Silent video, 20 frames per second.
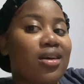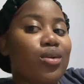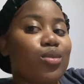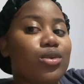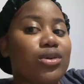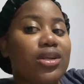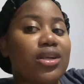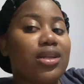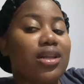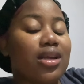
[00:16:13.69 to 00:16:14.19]

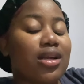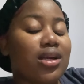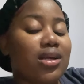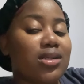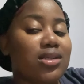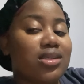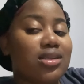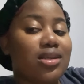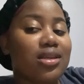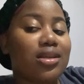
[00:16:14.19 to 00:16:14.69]
putting the
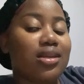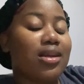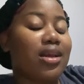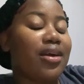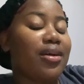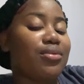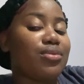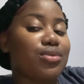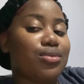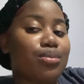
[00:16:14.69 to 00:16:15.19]
curtain in, and then I
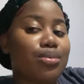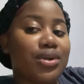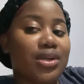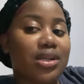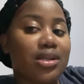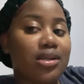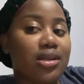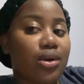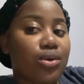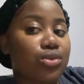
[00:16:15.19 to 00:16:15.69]
have to bring
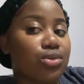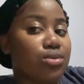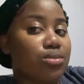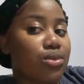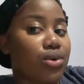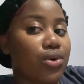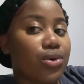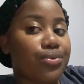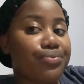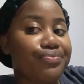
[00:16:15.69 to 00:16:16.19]
it down
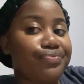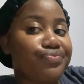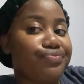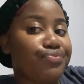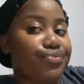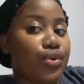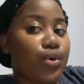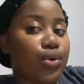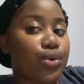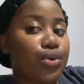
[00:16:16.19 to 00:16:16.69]
tomorrow.
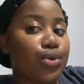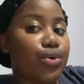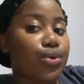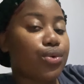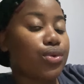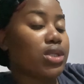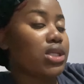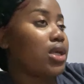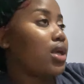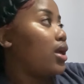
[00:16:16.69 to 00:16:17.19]
Not
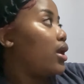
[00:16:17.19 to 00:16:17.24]
cute.